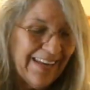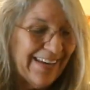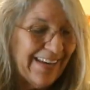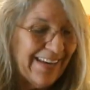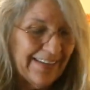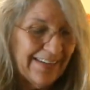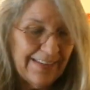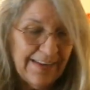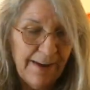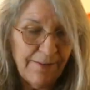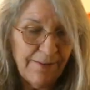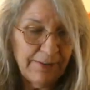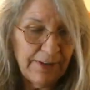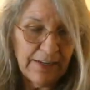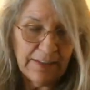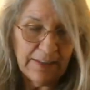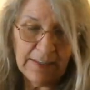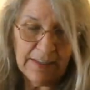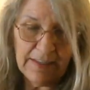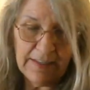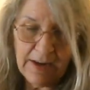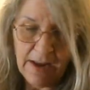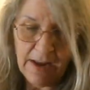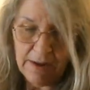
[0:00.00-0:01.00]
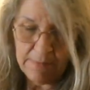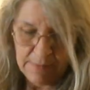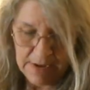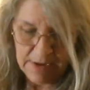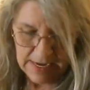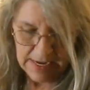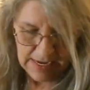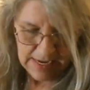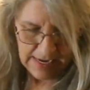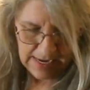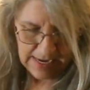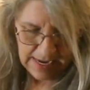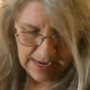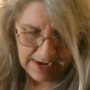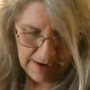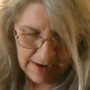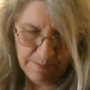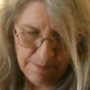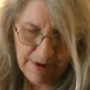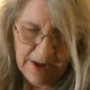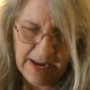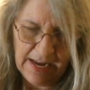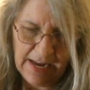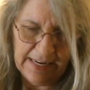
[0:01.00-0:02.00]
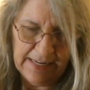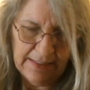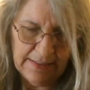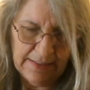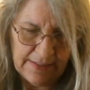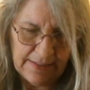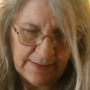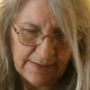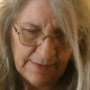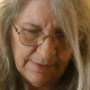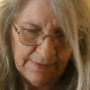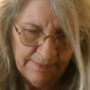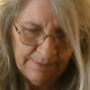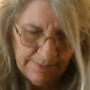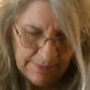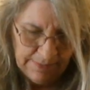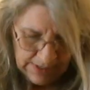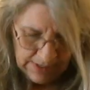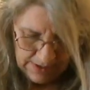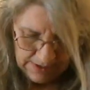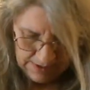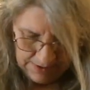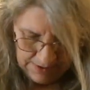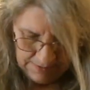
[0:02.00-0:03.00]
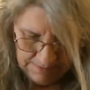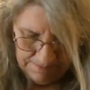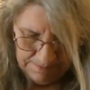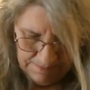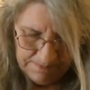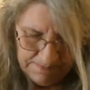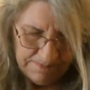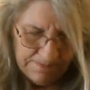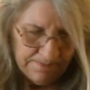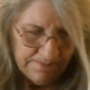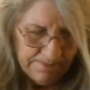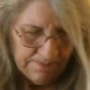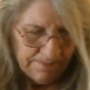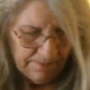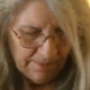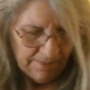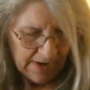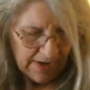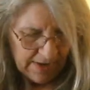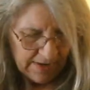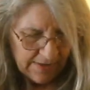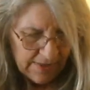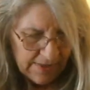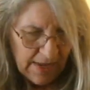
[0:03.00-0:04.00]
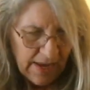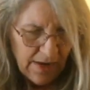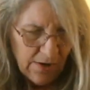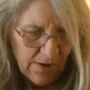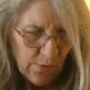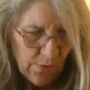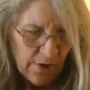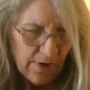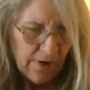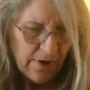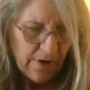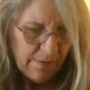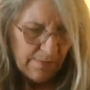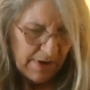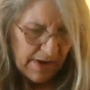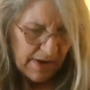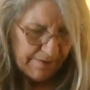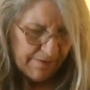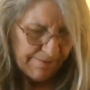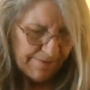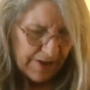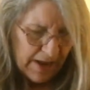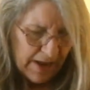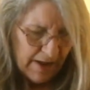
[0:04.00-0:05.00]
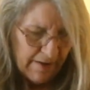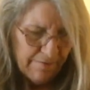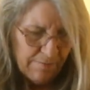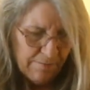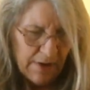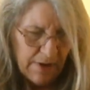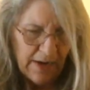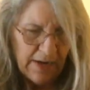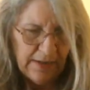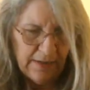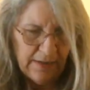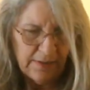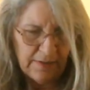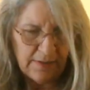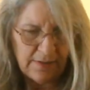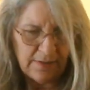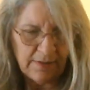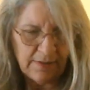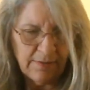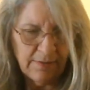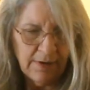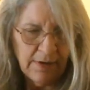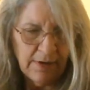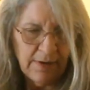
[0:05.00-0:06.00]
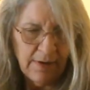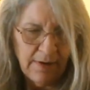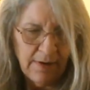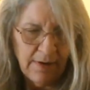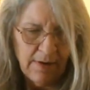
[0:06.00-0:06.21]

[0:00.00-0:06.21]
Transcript: Yeah, definitely not making 8 pints. I think we're going to make 5 pints.